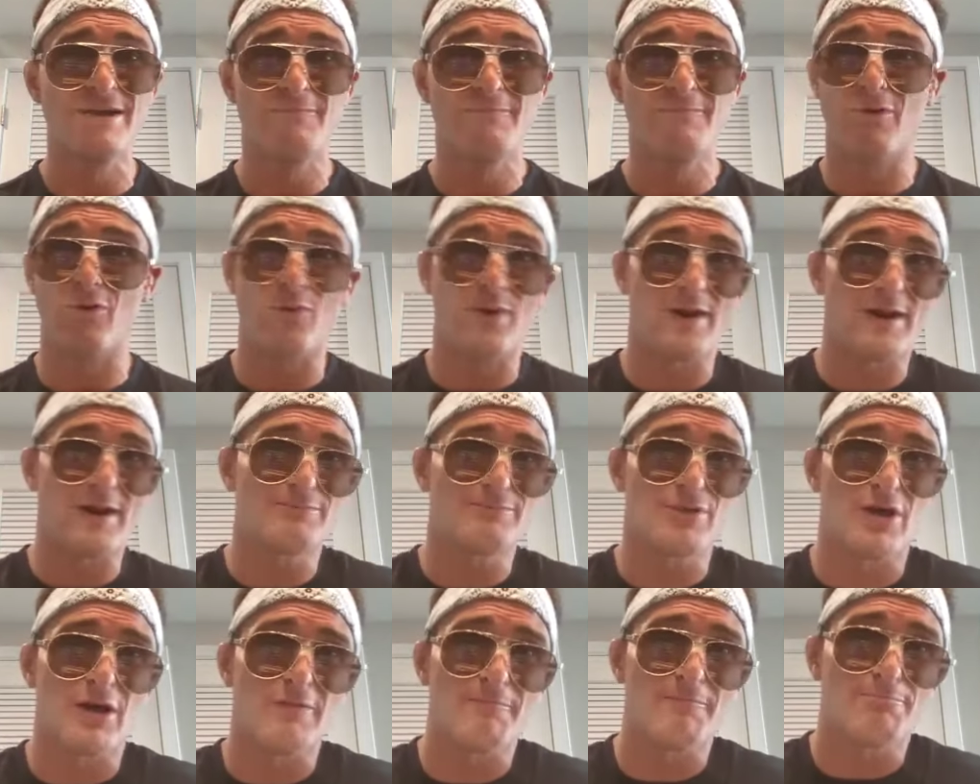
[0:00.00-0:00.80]
But when
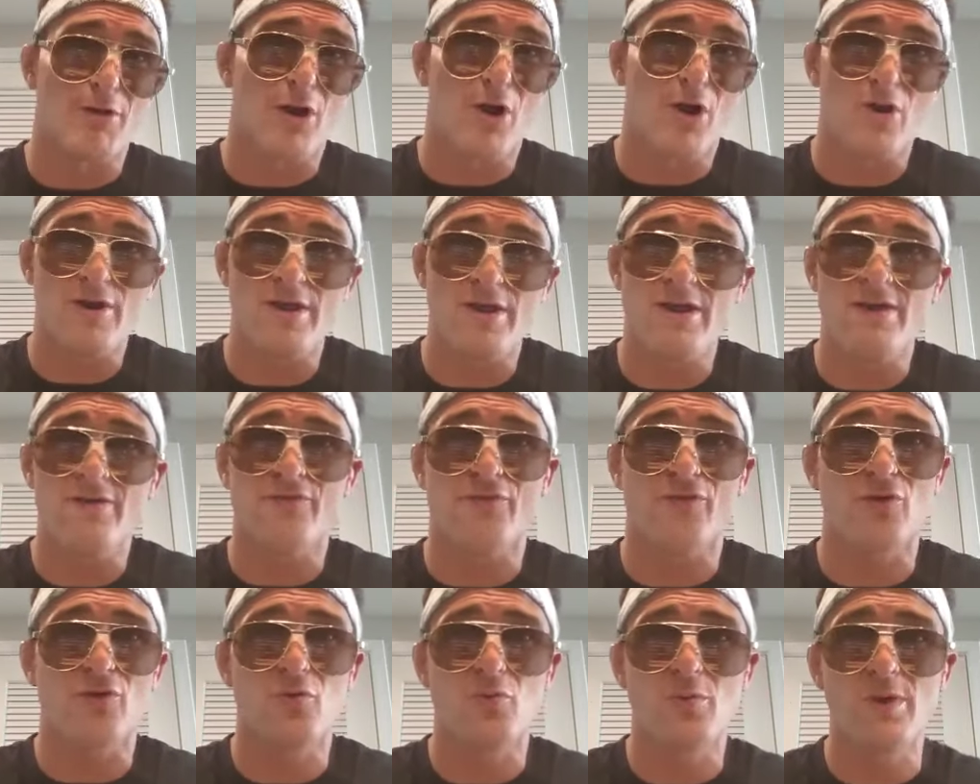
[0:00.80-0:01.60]
I'm done
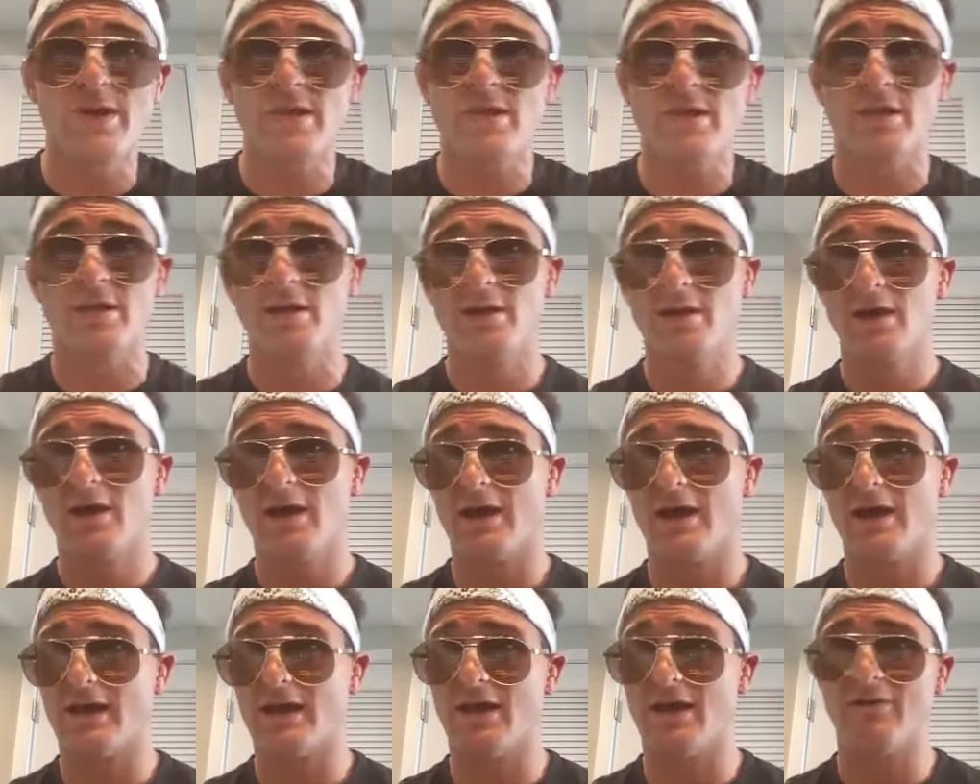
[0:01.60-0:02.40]
partying for a week
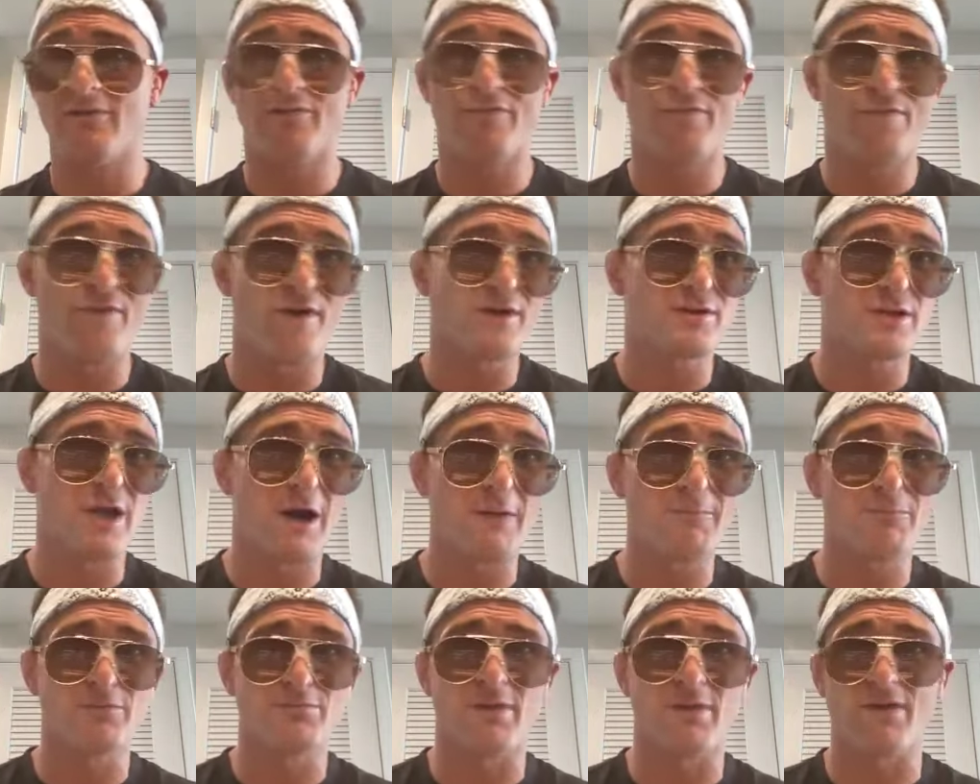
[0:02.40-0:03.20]
and getting fucked
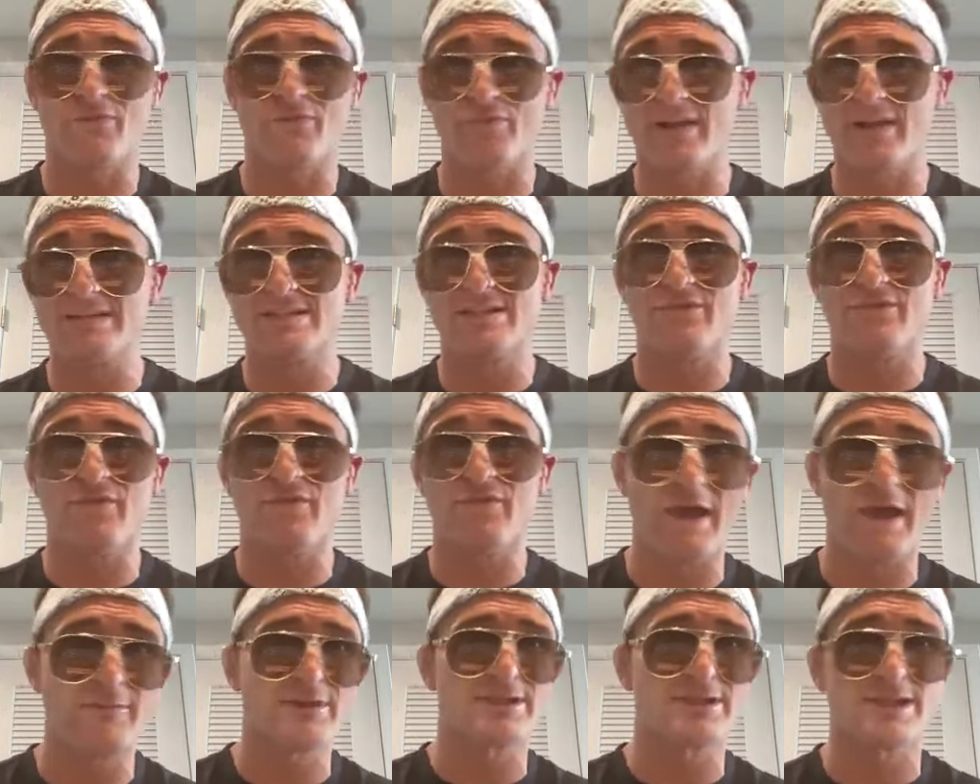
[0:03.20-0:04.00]
up with my friends and
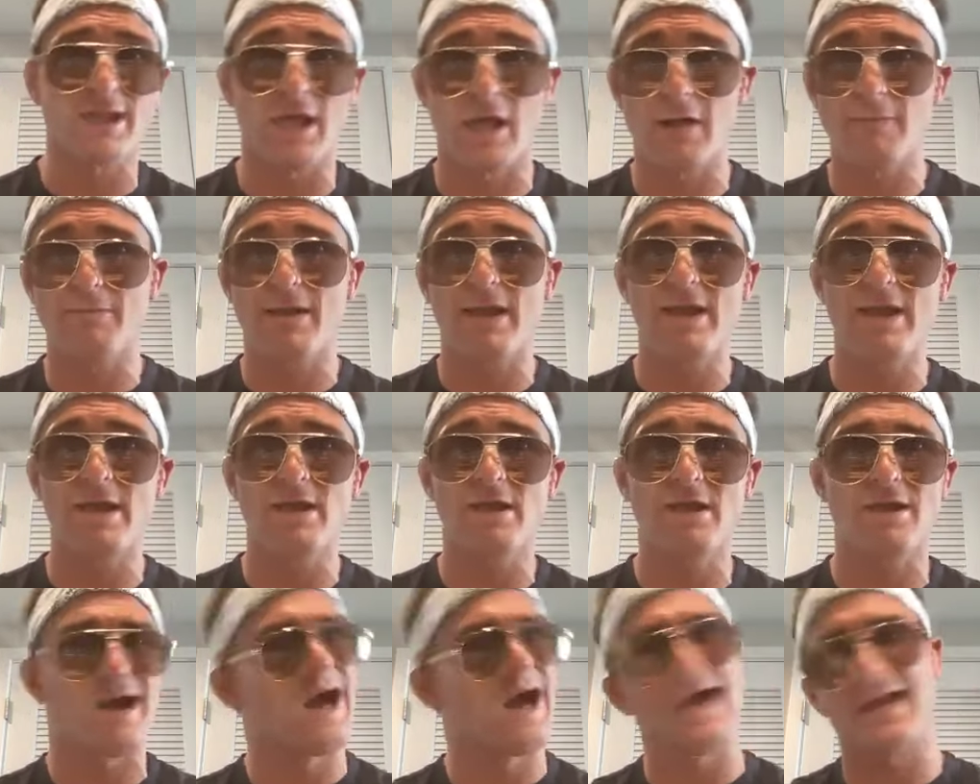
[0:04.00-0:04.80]
family
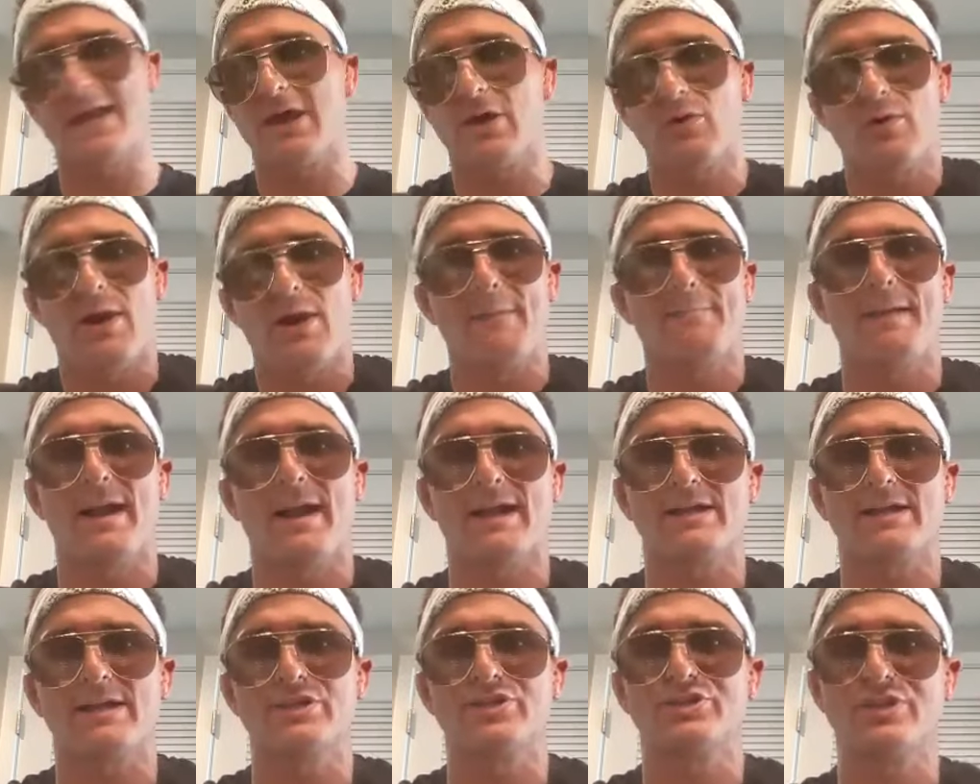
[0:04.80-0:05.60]
celebrating, I get right
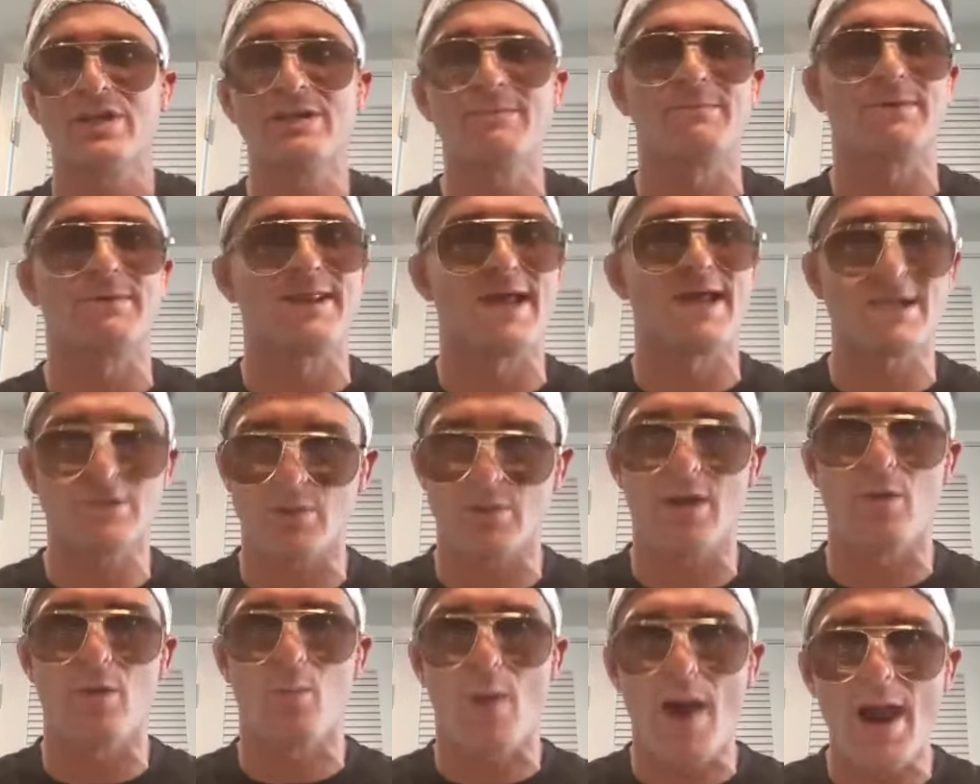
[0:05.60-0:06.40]
back in the gym, and that's
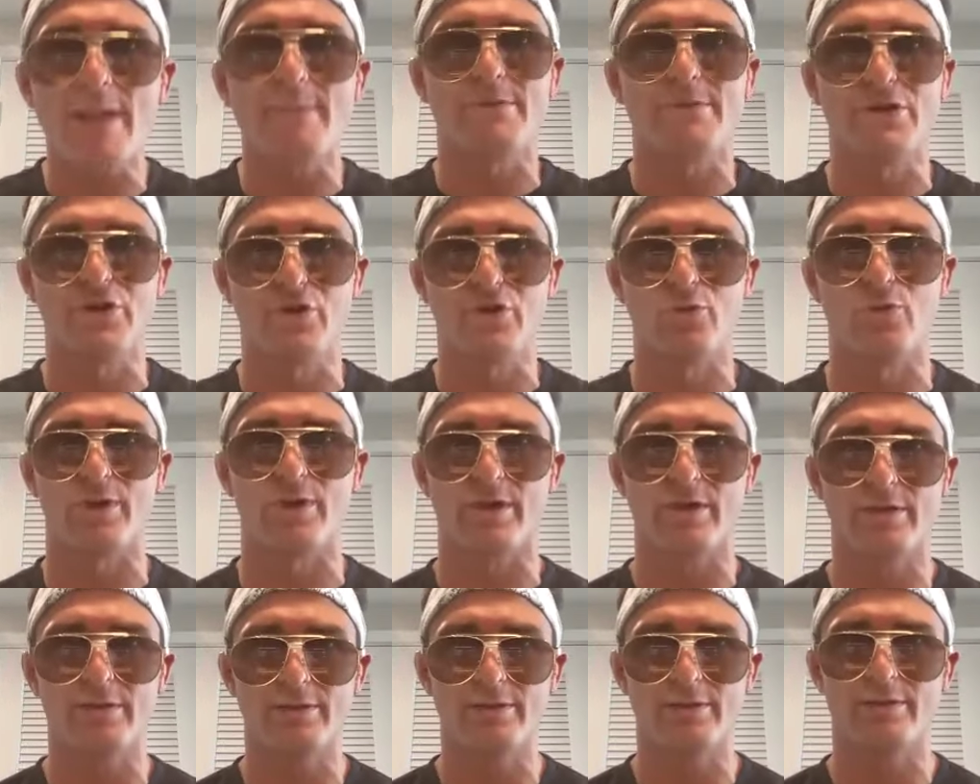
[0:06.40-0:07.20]
what I want to be
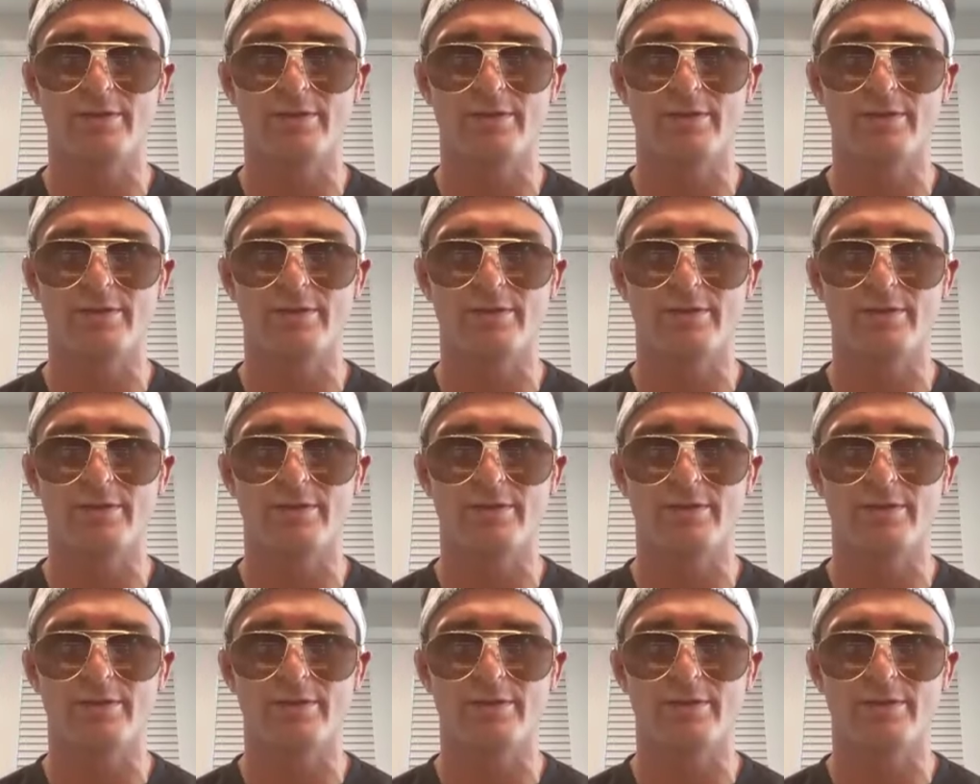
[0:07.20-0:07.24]
doing.